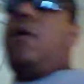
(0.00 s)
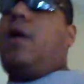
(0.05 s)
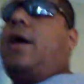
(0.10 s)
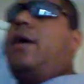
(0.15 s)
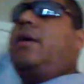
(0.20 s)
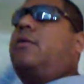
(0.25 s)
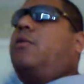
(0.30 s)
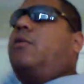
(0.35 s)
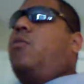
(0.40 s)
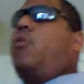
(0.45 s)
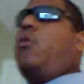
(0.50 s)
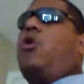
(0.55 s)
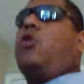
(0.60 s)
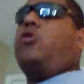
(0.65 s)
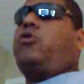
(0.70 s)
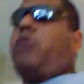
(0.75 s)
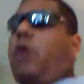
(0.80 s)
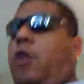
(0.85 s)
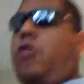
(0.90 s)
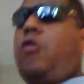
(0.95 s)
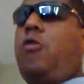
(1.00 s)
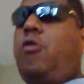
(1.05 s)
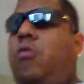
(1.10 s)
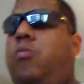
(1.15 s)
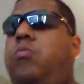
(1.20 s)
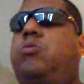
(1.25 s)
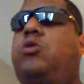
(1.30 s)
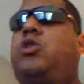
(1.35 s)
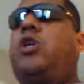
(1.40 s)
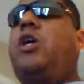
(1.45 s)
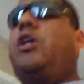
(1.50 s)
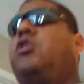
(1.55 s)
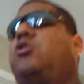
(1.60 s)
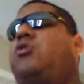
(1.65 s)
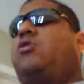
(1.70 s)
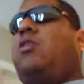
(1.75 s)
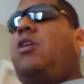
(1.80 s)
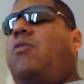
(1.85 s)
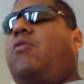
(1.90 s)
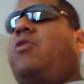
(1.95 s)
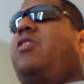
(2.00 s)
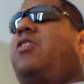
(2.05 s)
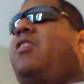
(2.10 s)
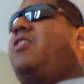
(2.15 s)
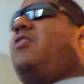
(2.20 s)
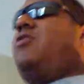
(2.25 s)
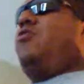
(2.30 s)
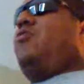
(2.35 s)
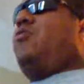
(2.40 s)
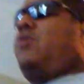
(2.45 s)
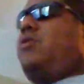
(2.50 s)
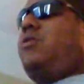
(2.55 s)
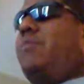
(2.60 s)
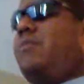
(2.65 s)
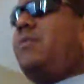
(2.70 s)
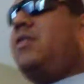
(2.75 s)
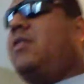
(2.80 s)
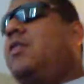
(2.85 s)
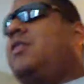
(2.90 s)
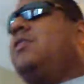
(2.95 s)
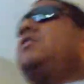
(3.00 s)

Like world title chase? Like what are they gonna do with him?